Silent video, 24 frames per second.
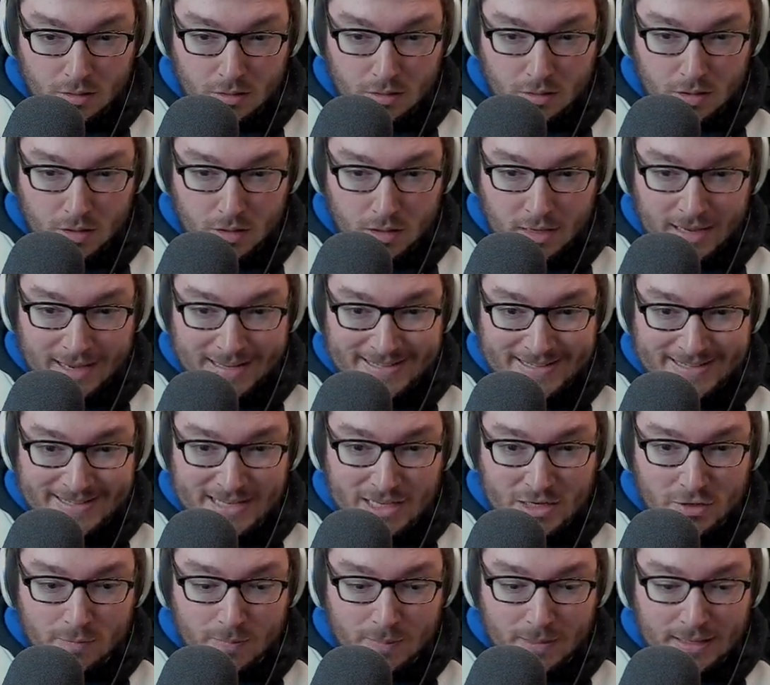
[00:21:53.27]

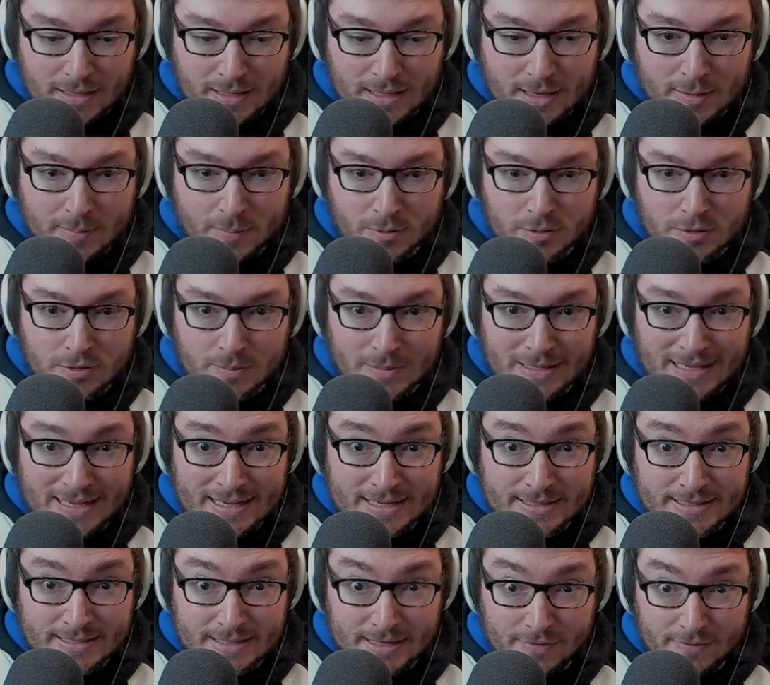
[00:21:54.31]
Instead of being able to be
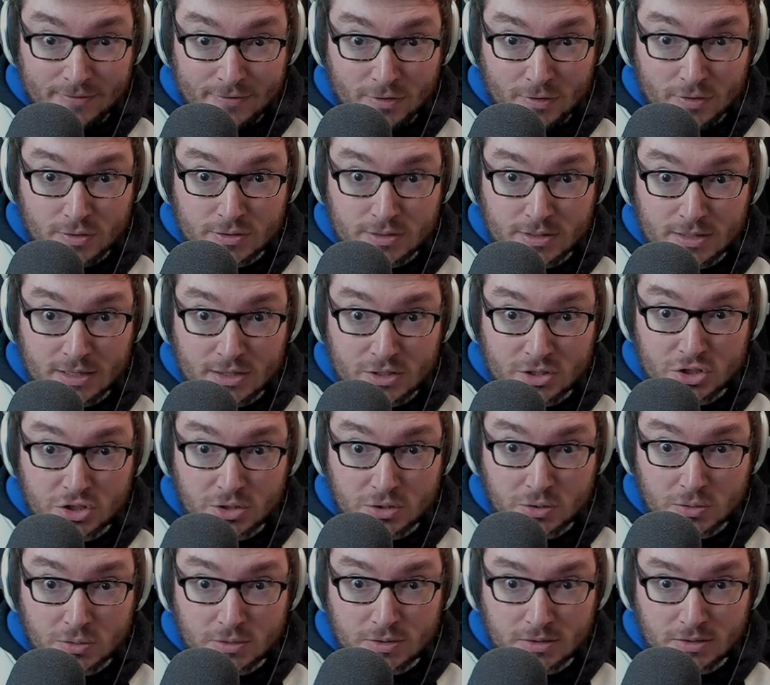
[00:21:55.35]
easily frozen and
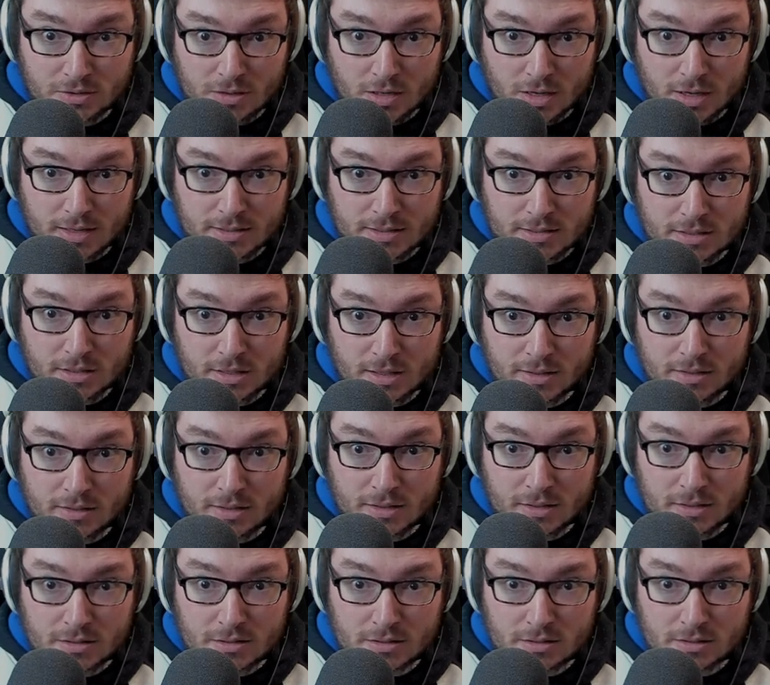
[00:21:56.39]
chilled and kited like
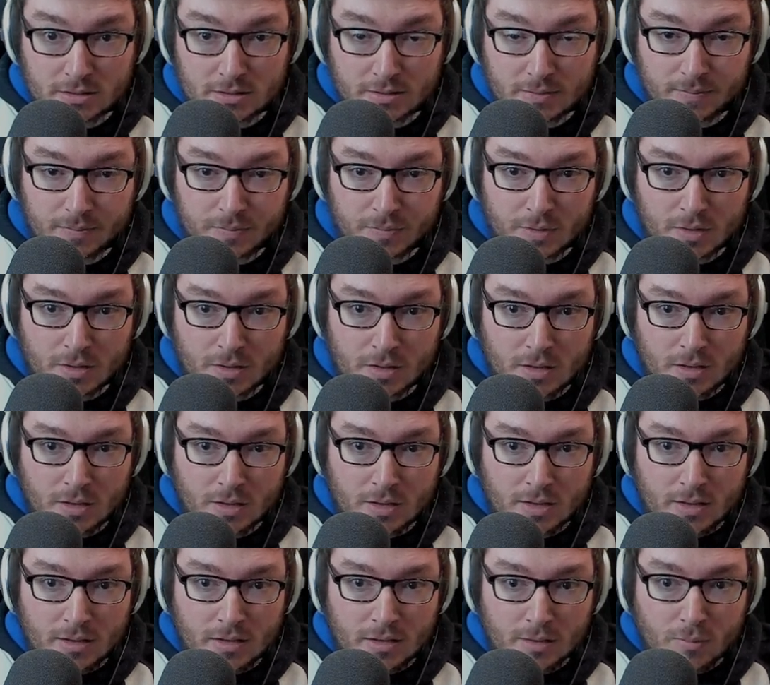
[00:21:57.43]
this.
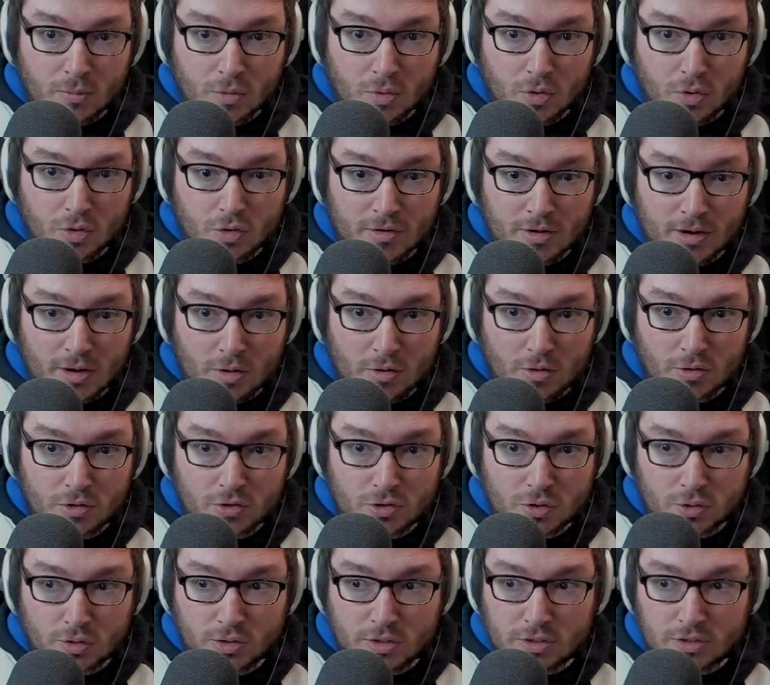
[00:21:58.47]
The more crowd
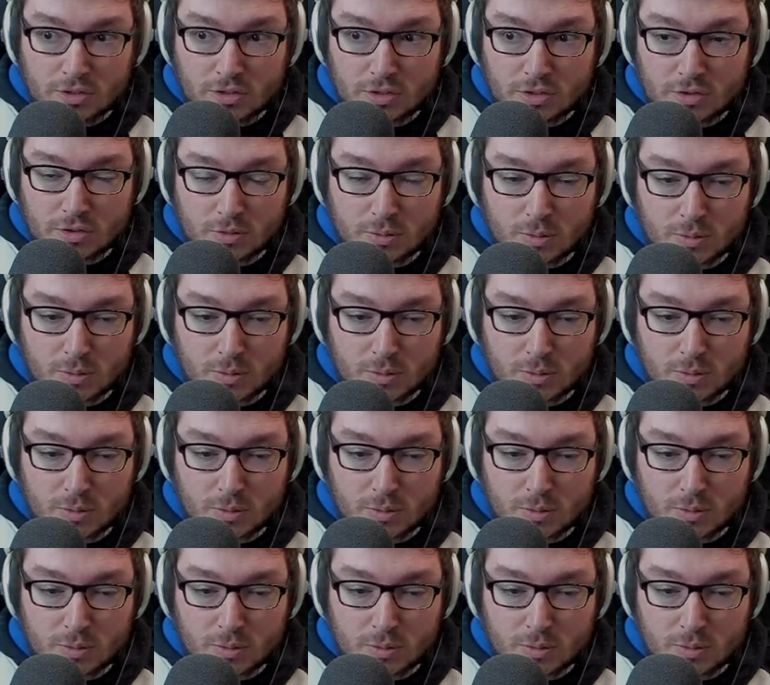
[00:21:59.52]
control you do to a